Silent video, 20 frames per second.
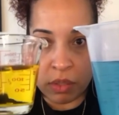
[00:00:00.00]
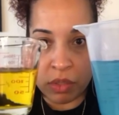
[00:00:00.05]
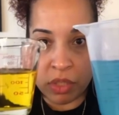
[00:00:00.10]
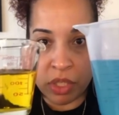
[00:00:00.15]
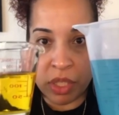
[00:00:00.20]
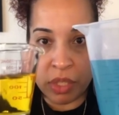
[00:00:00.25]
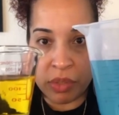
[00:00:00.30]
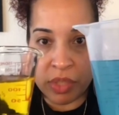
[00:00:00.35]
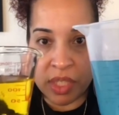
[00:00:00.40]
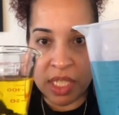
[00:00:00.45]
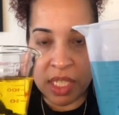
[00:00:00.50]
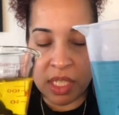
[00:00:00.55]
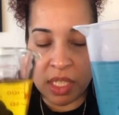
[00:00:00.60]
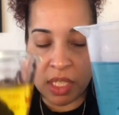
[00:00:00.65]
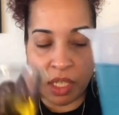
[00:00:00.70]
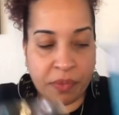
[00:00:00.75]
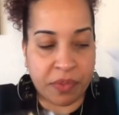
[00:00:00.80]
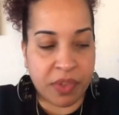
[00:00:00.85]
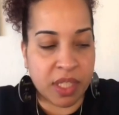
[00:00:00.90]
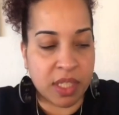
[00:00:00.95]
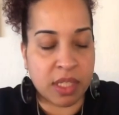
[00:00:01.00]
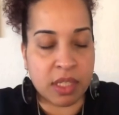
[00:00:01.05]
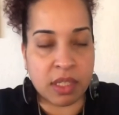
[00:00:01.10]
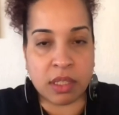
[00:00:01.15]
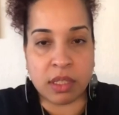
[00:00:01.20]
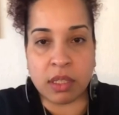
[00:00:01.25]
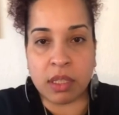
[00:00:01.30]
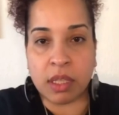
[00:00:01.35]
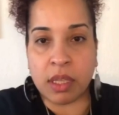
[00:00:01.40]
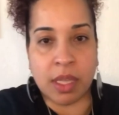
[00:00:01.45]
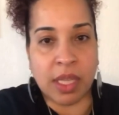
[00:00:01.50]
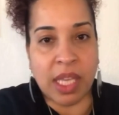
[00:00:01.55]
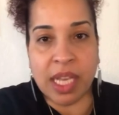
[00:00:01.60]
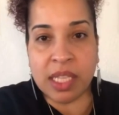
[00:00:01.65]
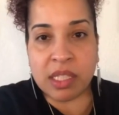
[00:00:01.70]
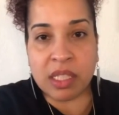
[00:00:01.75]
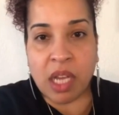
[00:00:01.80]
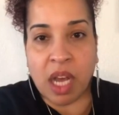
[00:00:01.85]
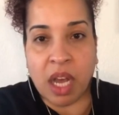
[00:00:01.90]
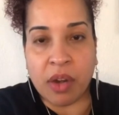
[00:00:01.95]
Do you see the difference?
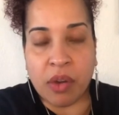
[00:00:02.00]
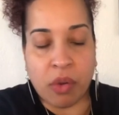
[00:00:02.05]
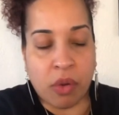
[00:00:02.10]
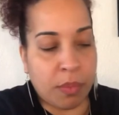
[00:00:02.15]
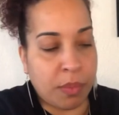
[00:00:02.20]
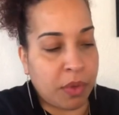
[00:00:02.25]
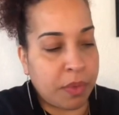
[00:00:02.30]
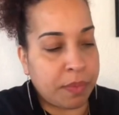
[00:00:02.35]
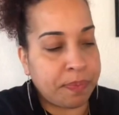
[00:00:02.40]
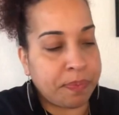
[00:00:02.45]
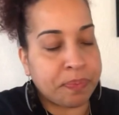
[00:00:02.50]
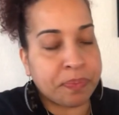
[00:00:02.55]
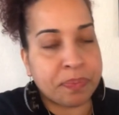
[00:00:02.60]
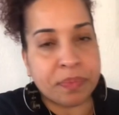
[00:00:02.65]
That's not normal.